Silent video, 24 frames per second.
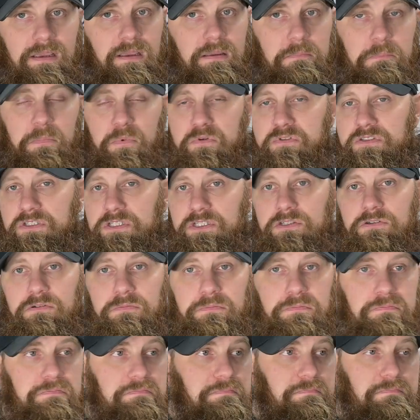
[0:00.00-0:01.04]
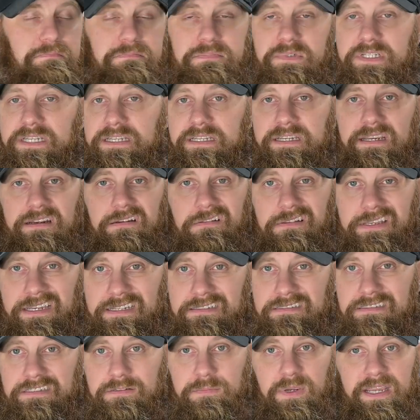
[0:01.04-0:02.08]
Most of you can care
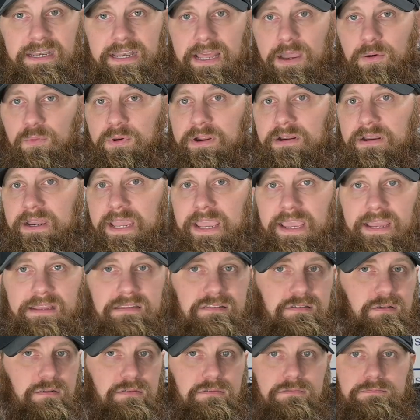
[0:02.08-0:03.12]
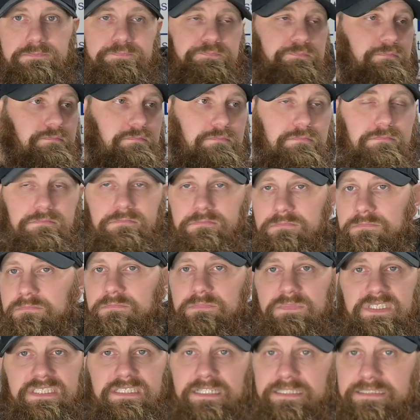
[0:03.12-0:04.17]
less. You might not wear a hat, so
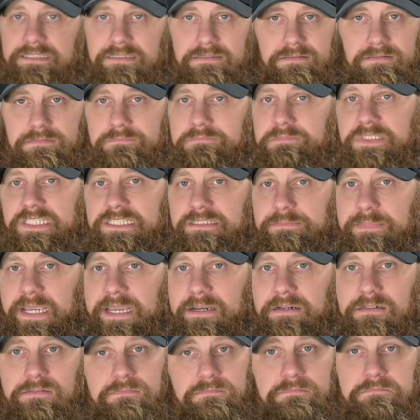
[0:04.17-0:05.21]
it doesn't matter.